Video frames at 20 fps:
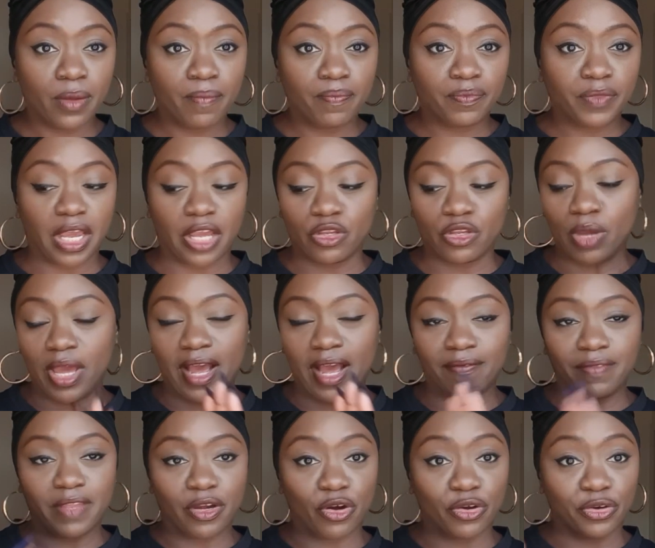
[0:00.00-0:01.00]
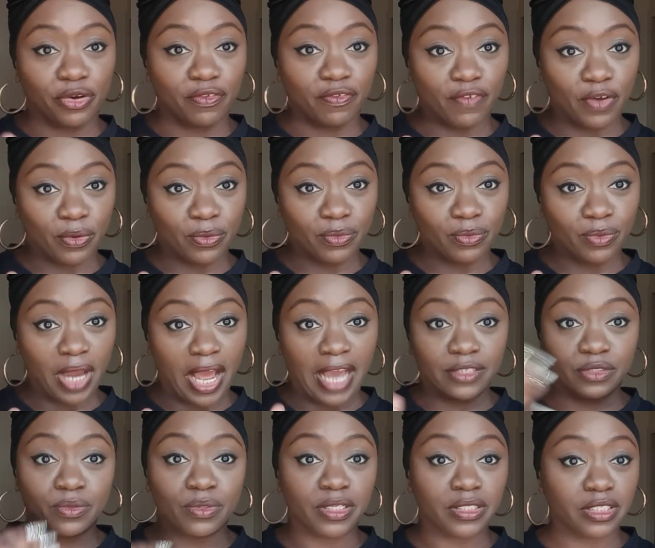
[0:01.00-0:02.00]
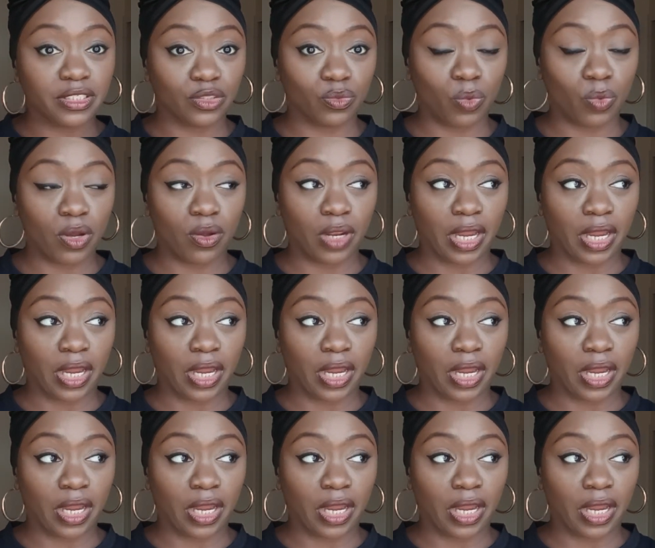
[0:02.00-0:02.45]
and you have that on your phone. I do this as well.